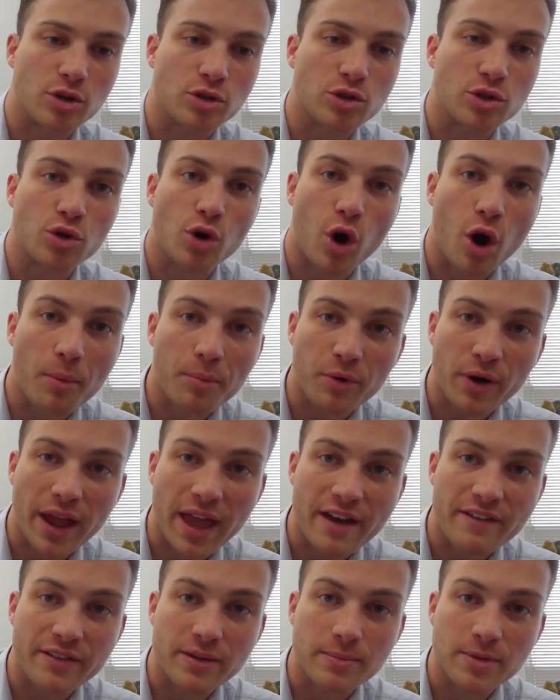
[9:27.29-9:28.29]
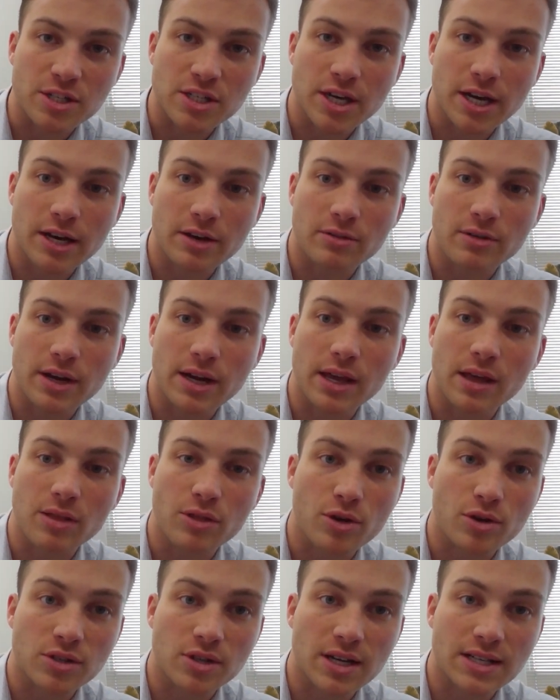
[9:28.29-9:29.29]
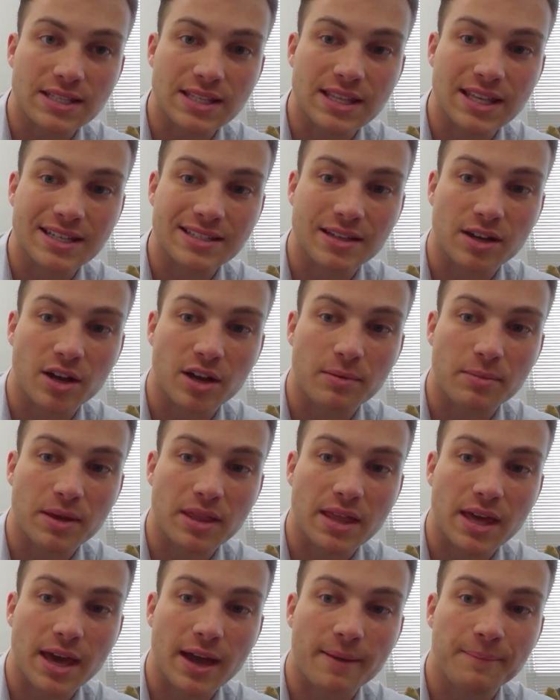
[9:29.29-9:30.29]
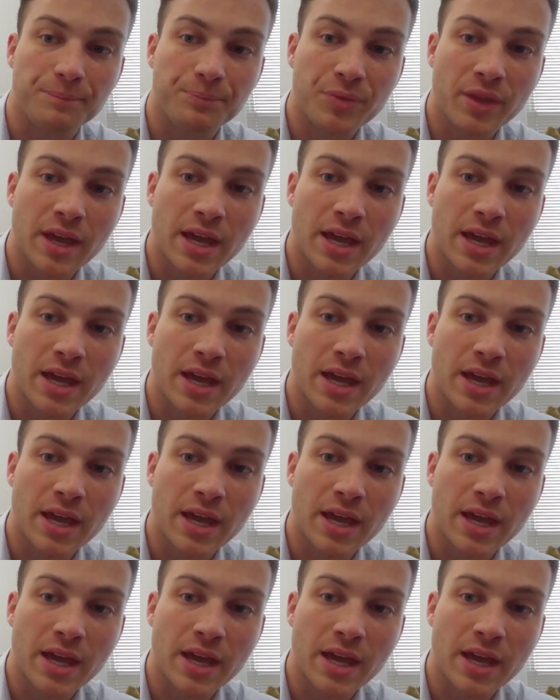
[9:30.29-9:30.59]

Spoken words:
do not operate heavy machinery, those kinds of things are going to be there.